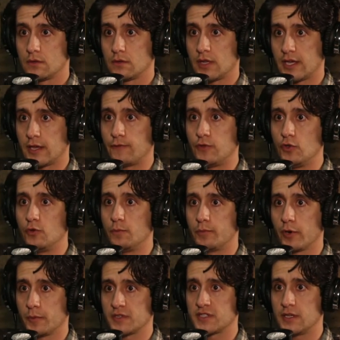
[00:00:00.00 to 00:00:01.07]
like if you
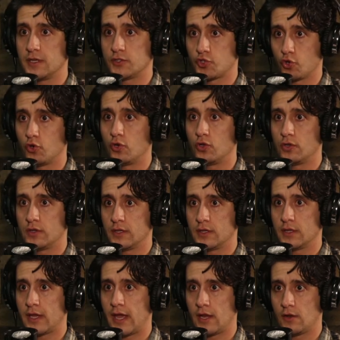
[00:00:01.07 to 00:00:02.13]
purposely troll
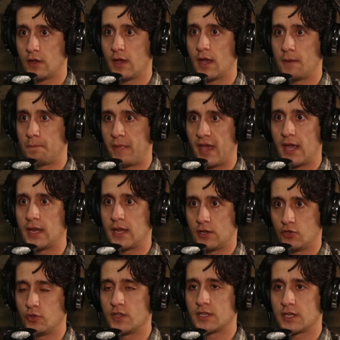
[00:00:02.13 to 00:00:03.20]
and bait
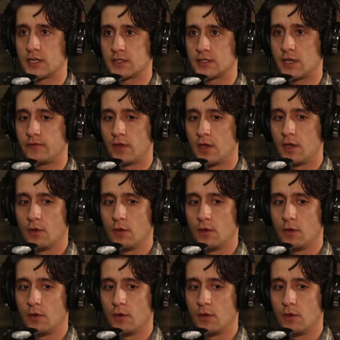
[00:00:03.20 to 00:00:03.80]
and do that kind of stuff,